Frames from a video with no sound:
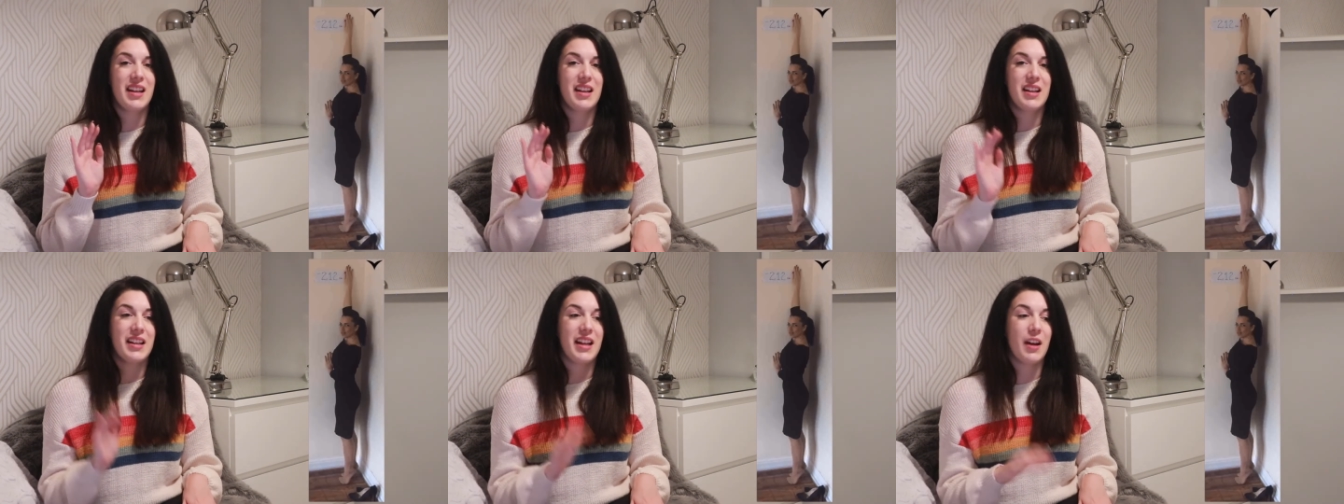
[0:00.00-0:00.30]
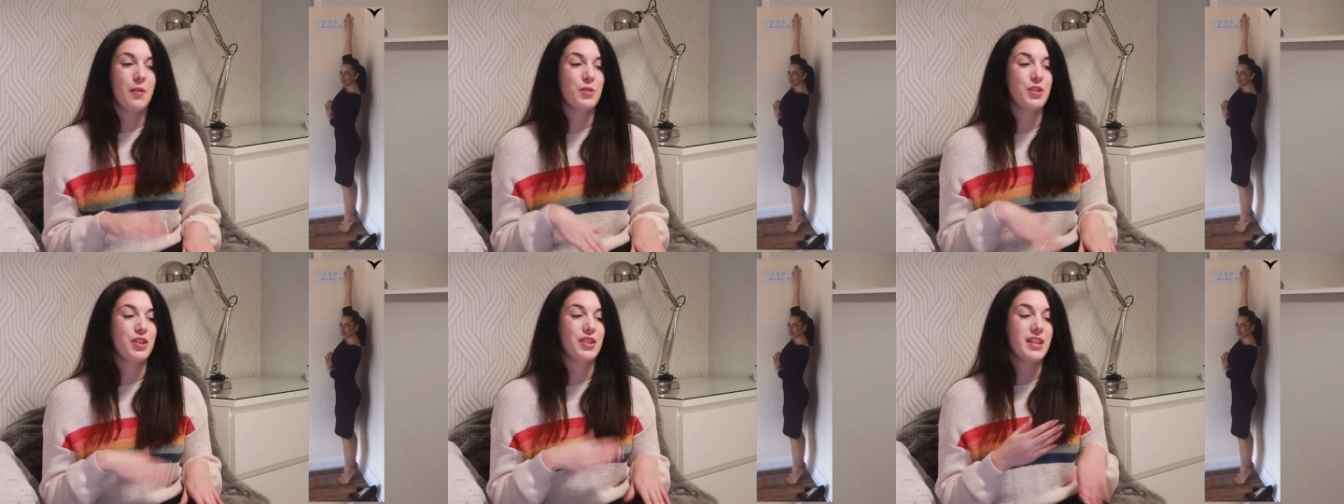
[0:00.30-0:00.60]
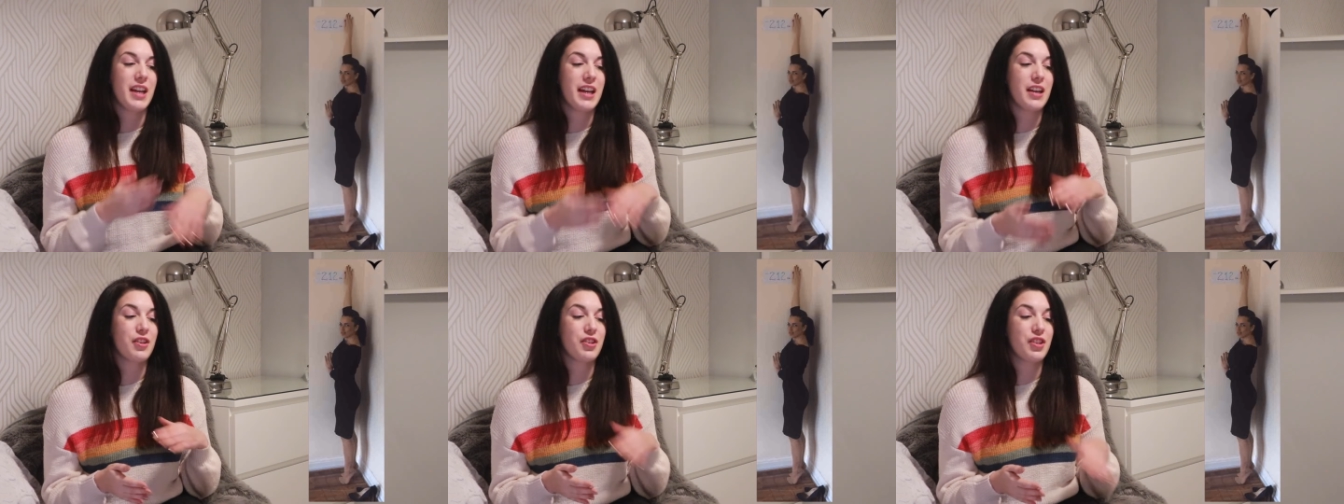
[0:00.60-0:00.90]
Now once you
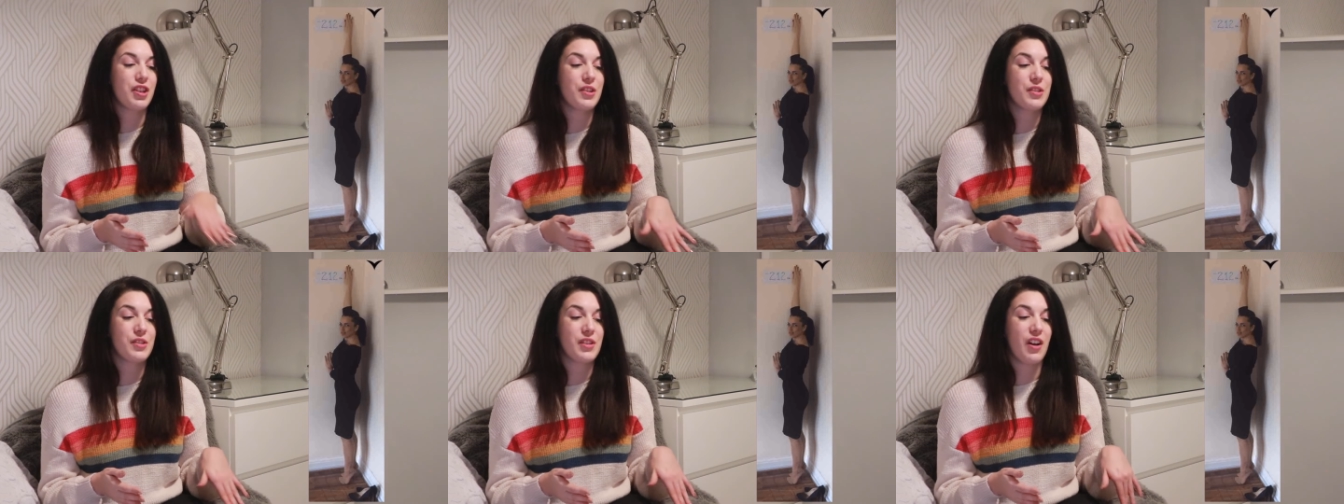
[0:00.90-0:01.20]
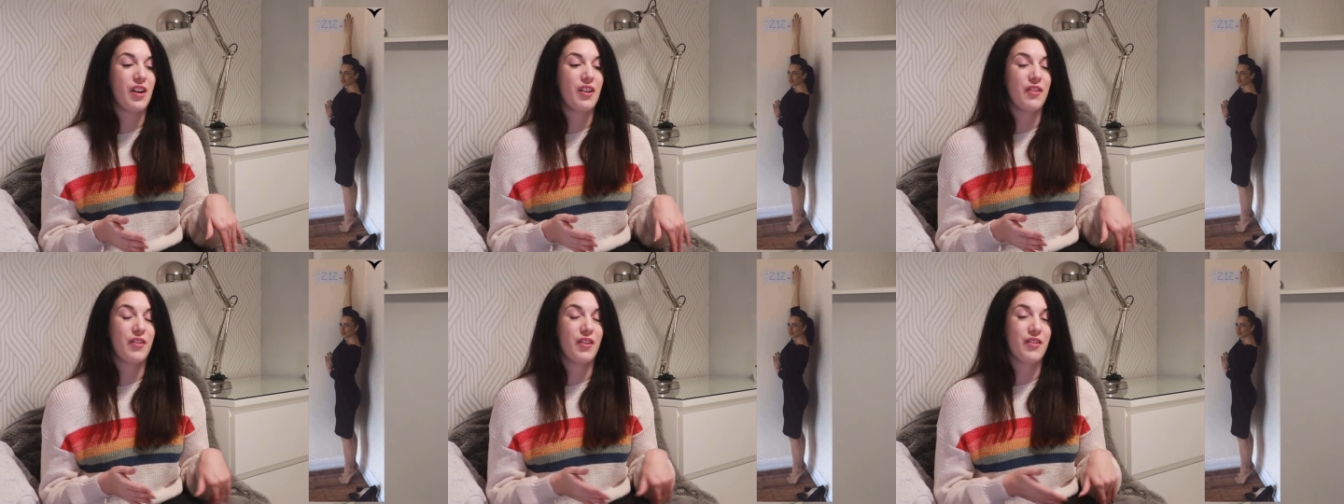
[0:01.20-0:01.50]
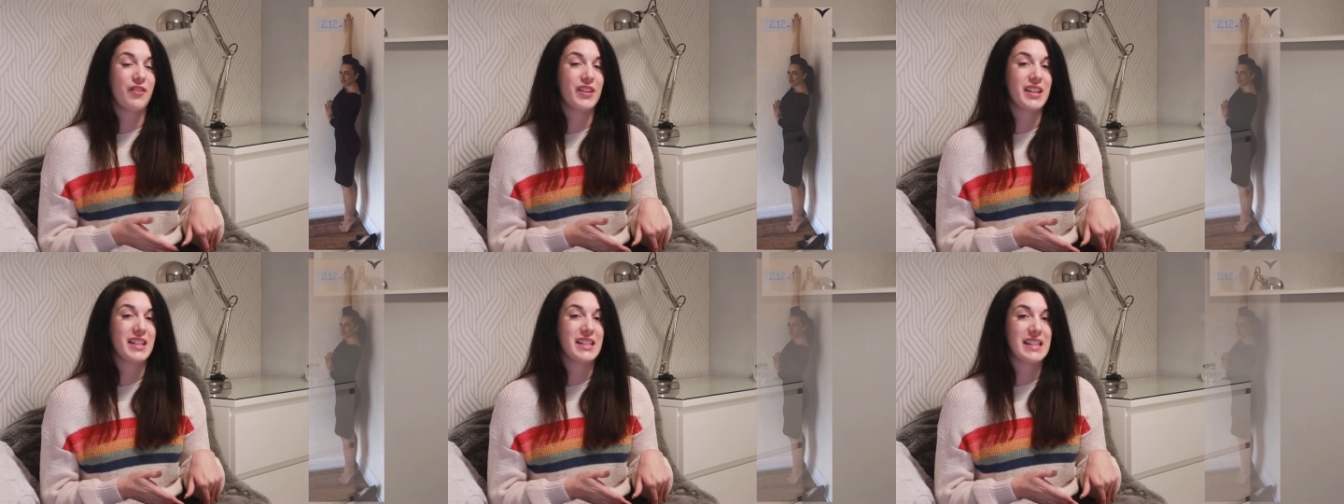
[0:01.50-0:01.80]
take your shoes off,
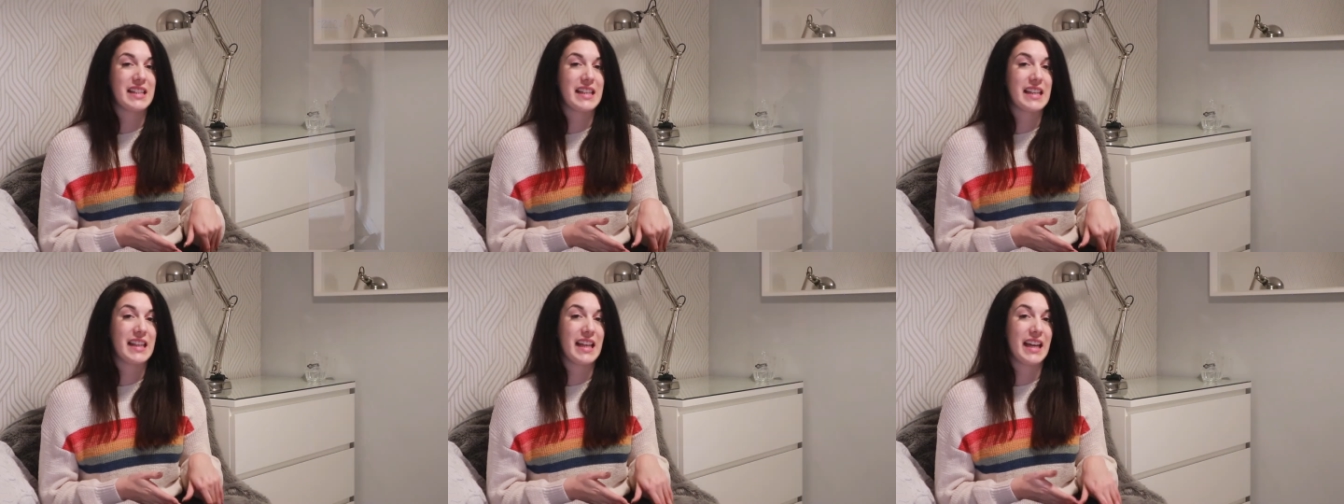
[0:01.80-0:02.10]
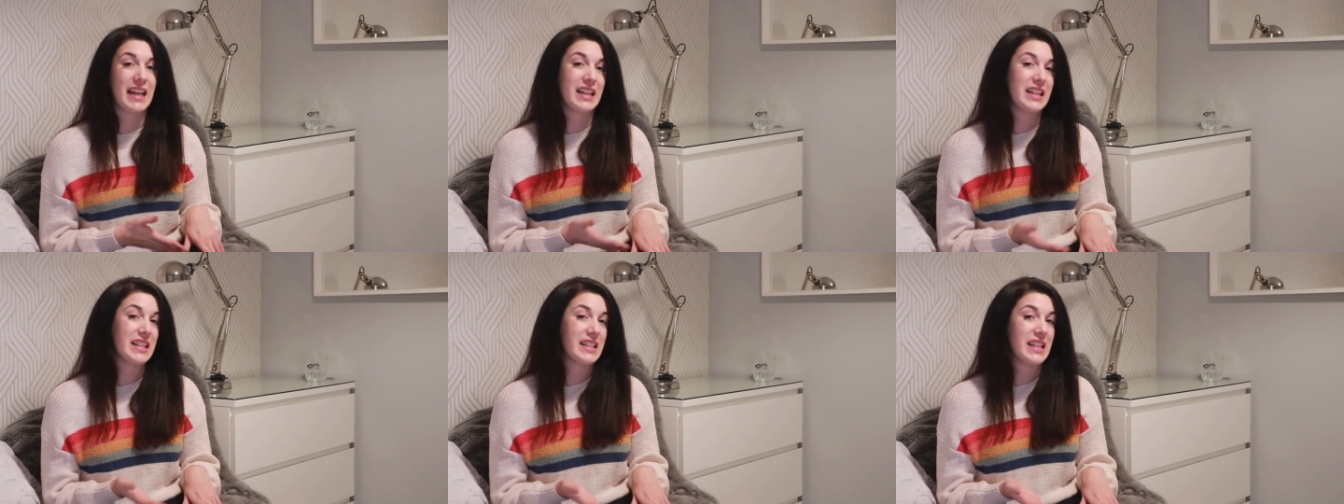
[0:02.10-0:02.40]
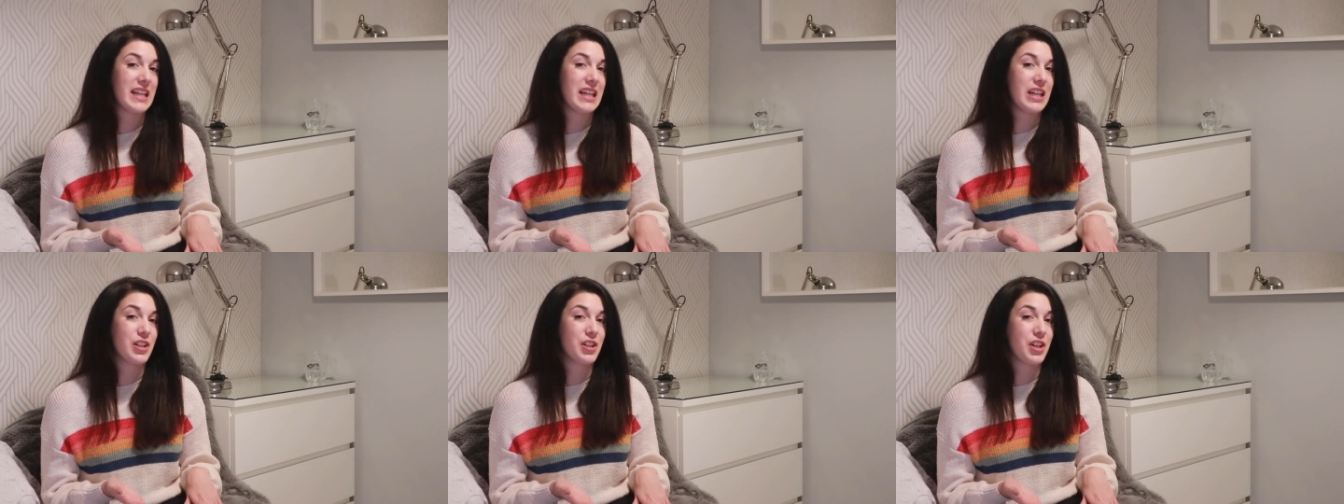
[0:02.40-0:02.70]
obviously they're going to
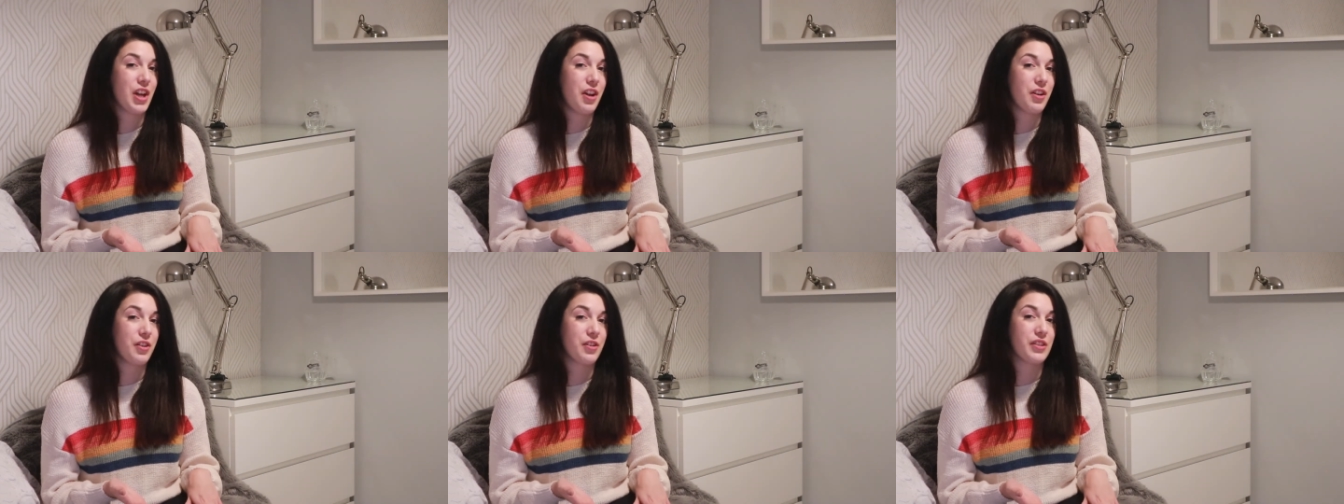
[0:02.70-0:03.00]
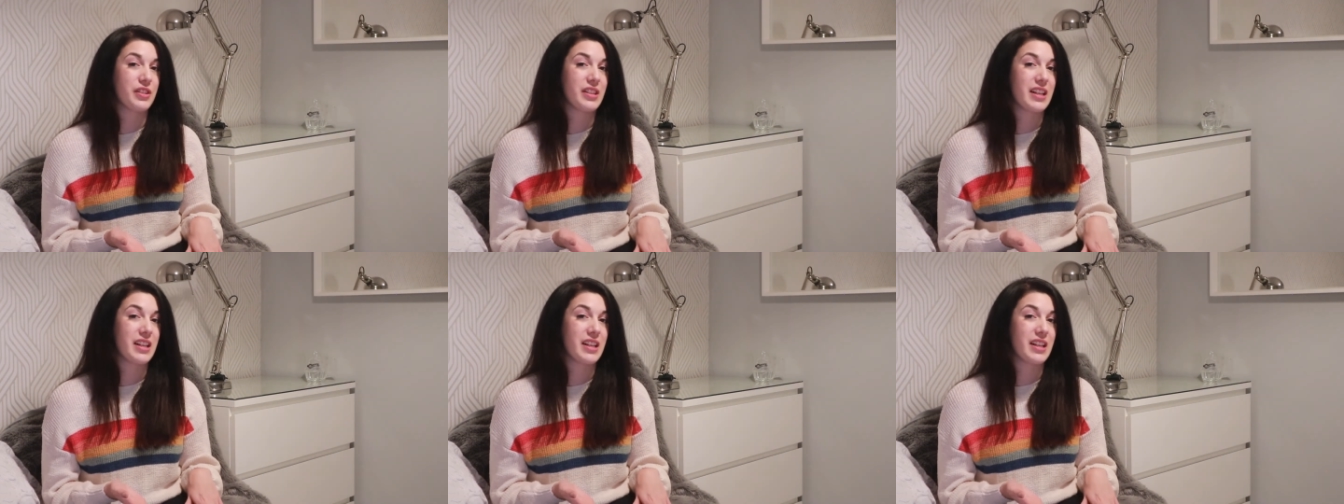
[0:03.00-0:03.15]
see your toes,